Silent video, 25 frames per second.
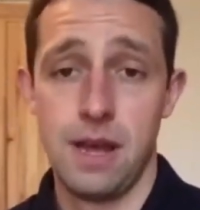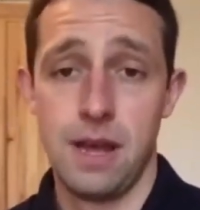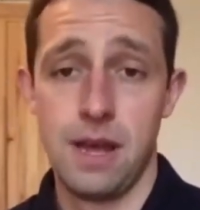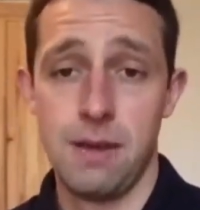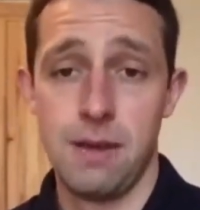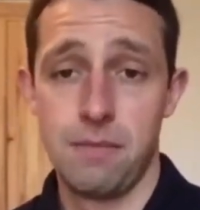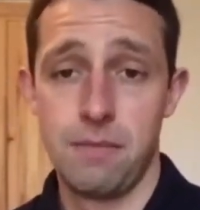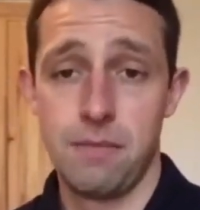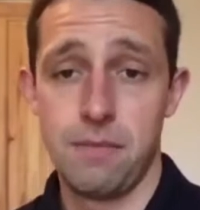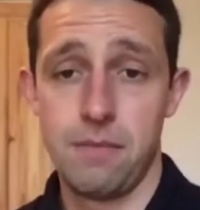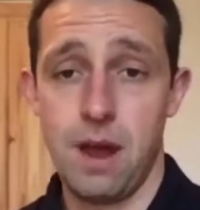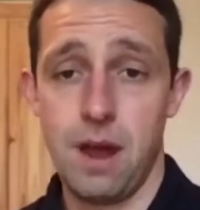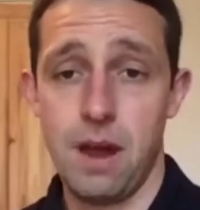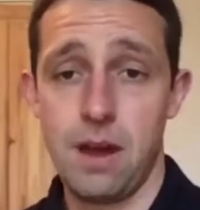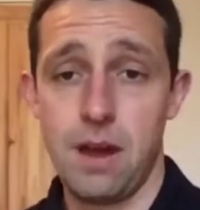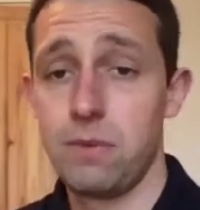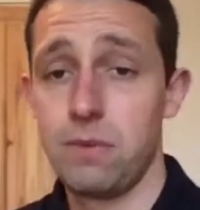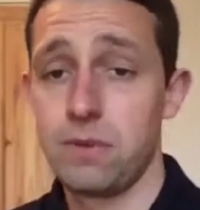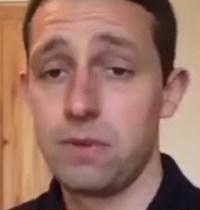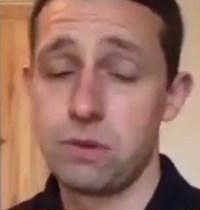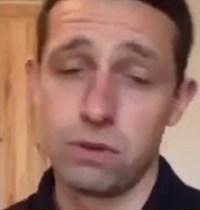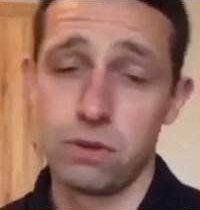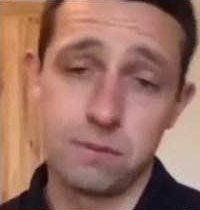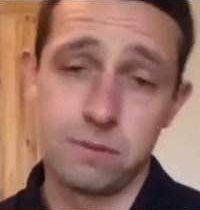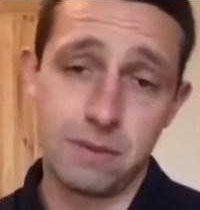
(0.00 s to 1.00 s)
Um, I know
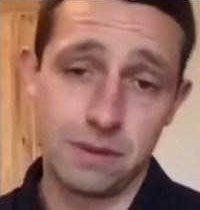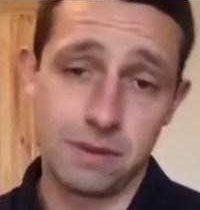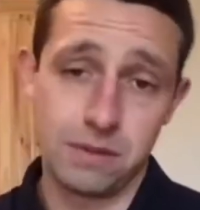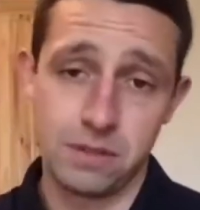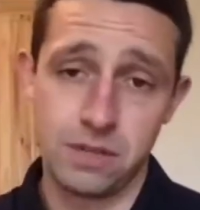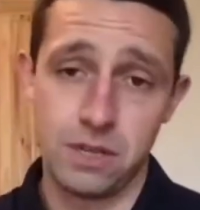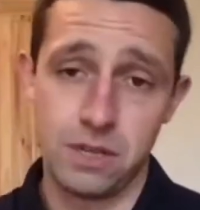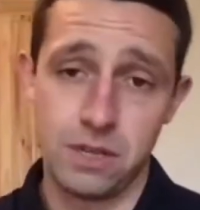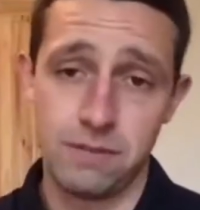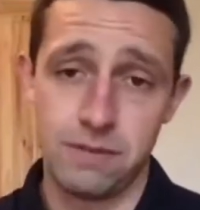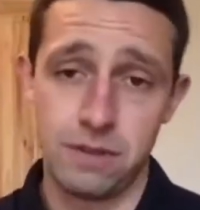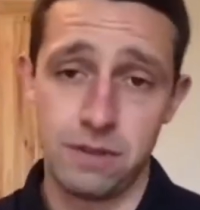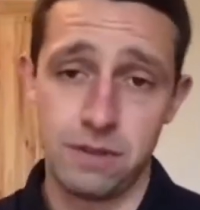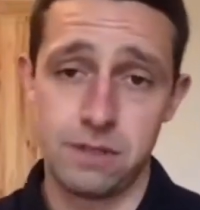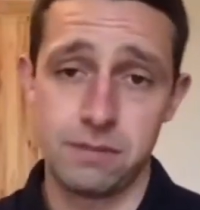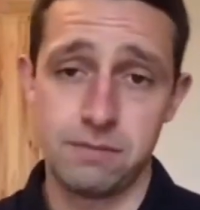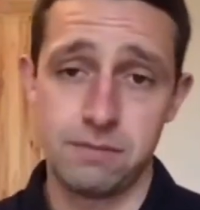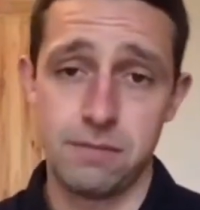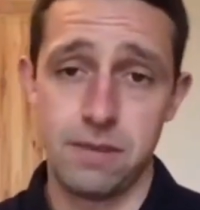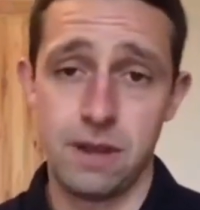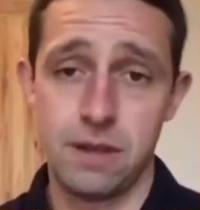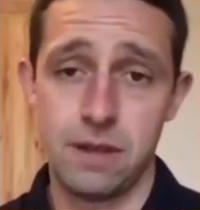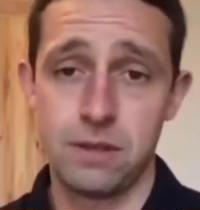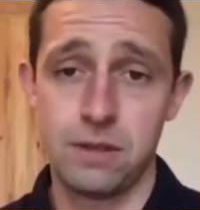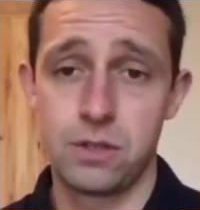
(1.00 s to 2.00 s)
we talked about
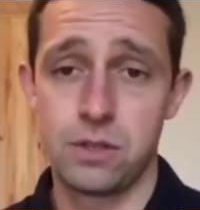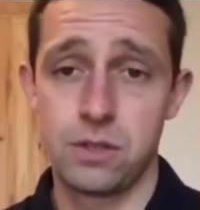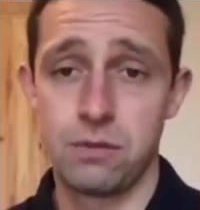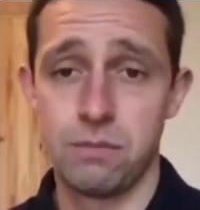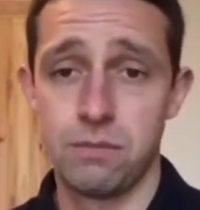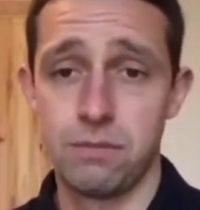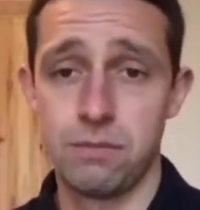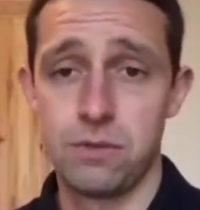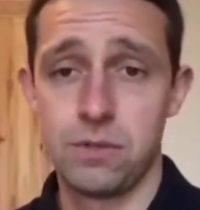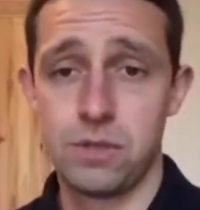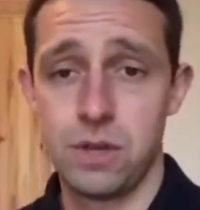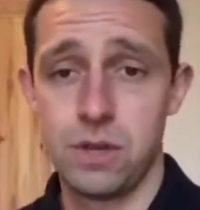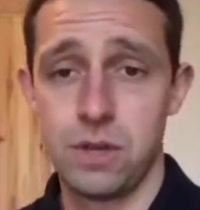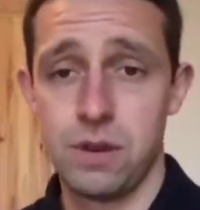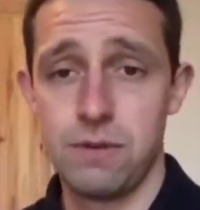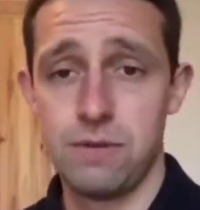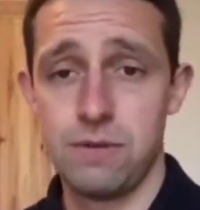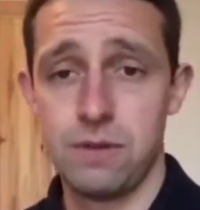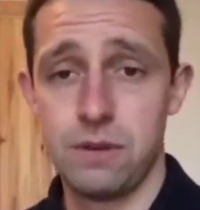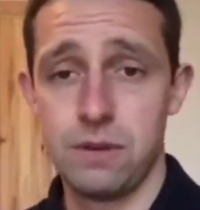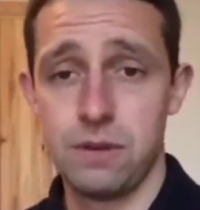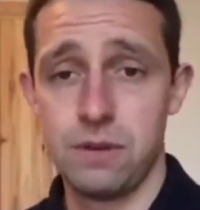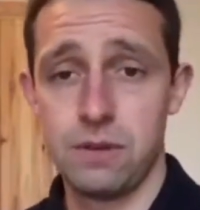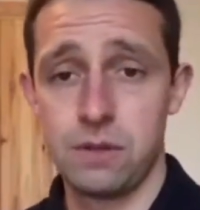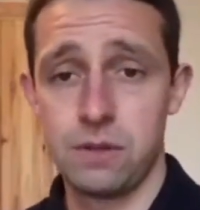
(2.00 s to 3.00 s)
servers, and some
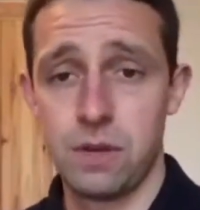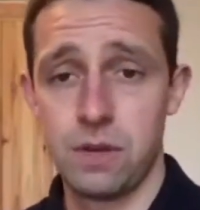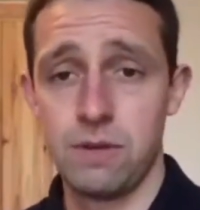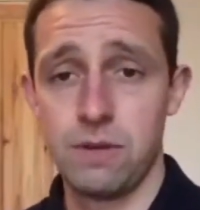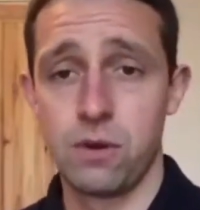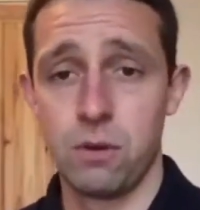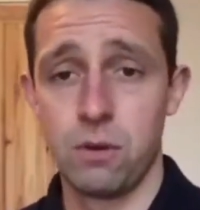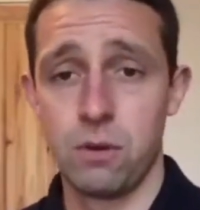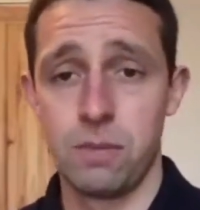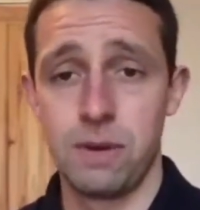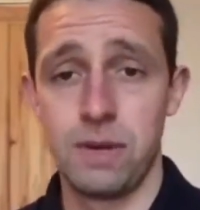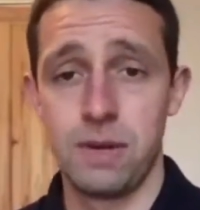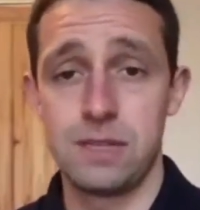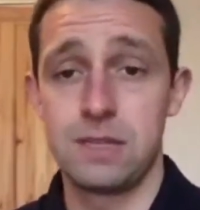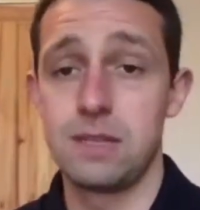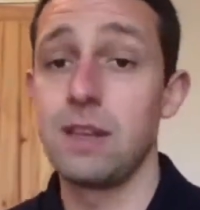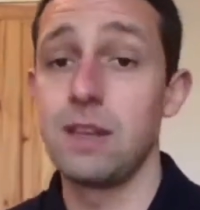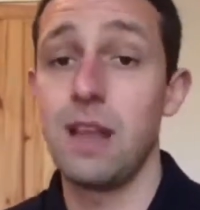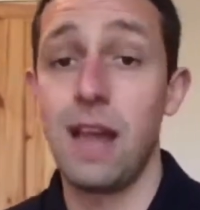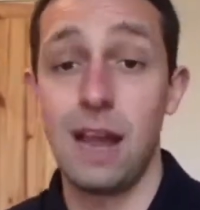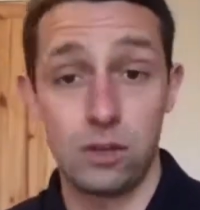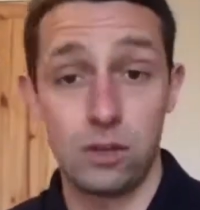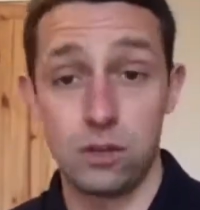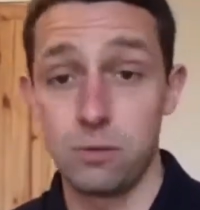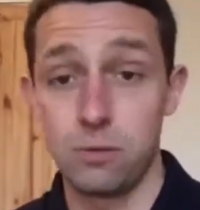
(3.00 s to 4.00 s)
server, server companies
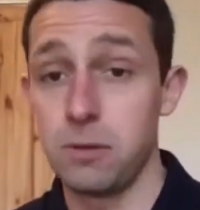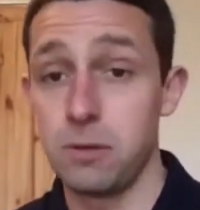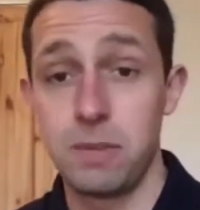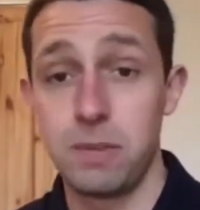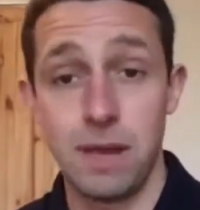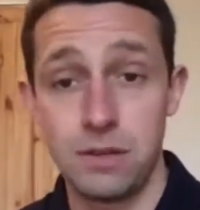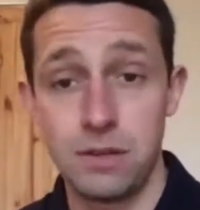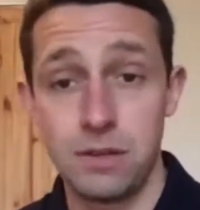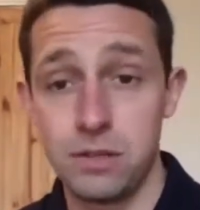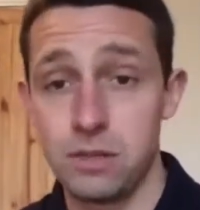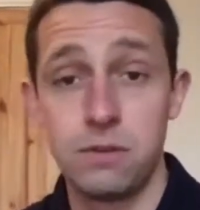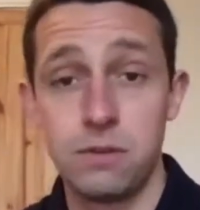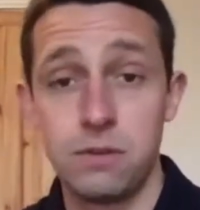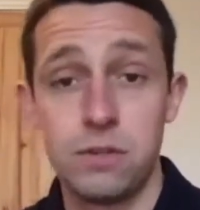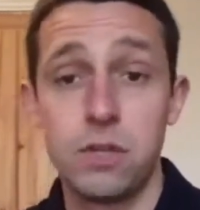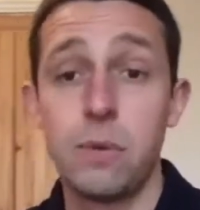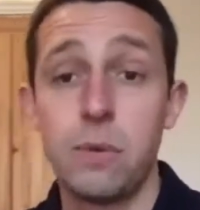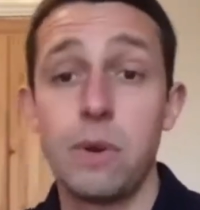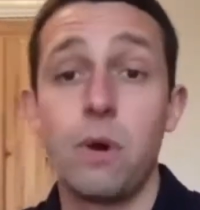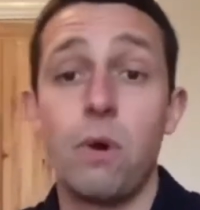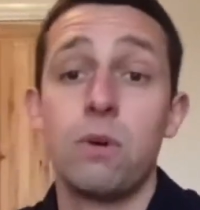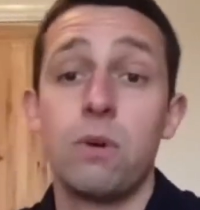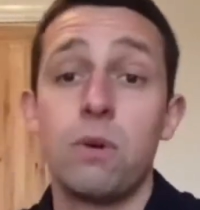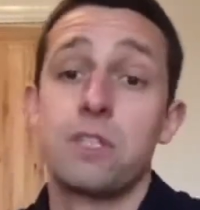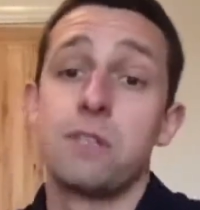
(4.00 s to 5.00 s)
like WP Engine
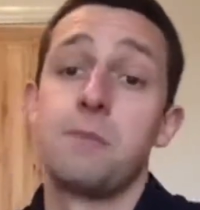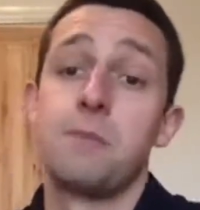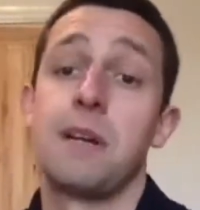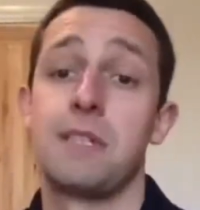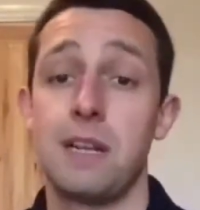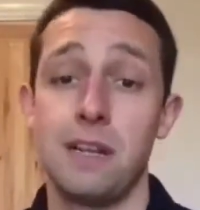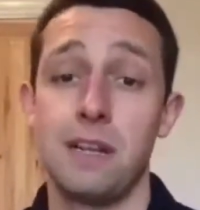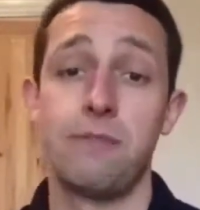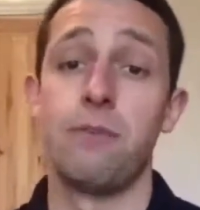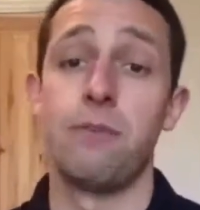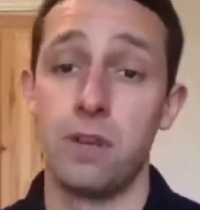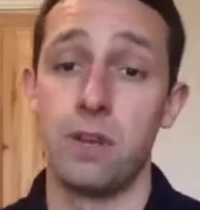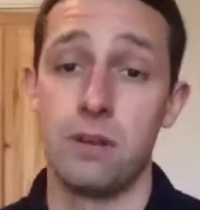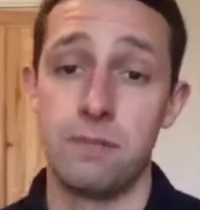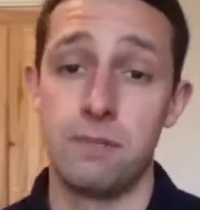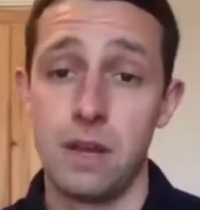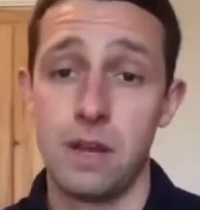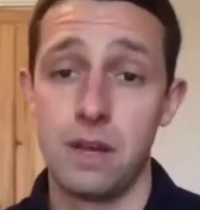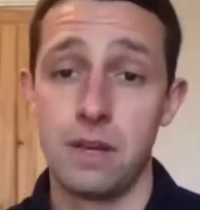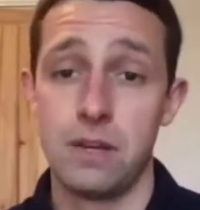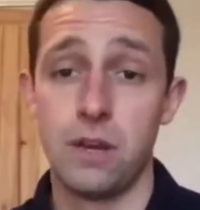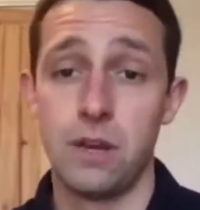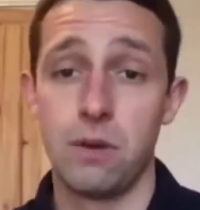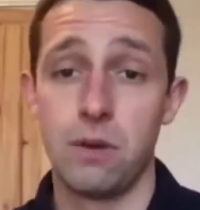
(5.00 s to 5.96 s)
do it automatically for yeah. you.